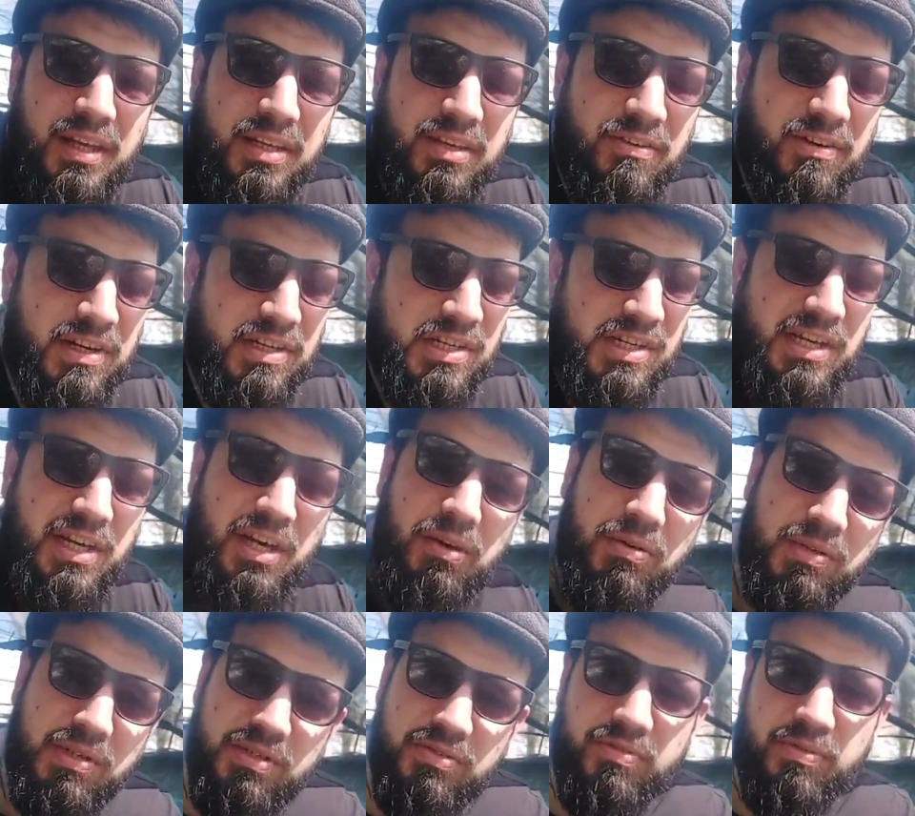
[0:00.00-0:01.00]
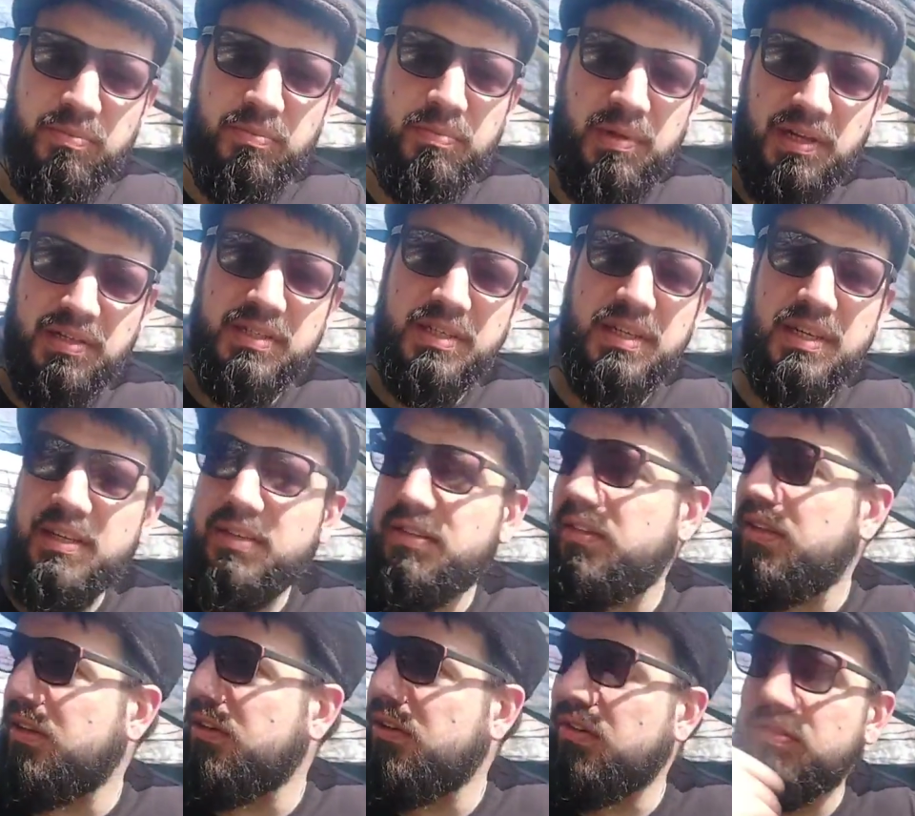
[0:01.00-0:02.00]
you're actually coldest from
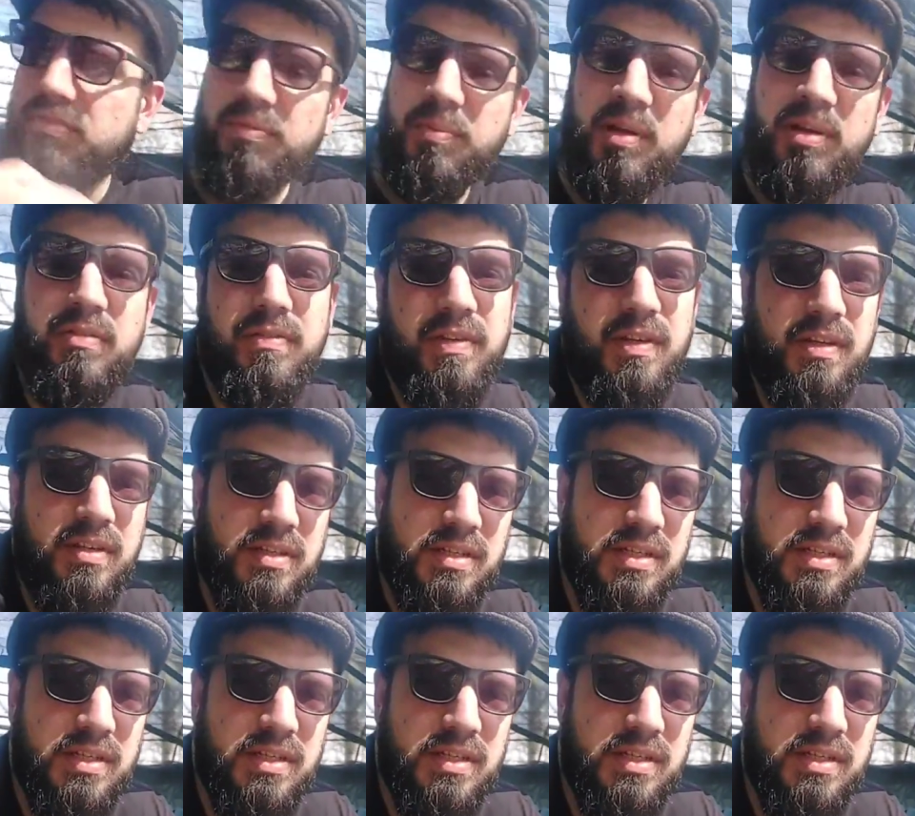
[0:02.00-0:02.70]
underneath you, not from over you.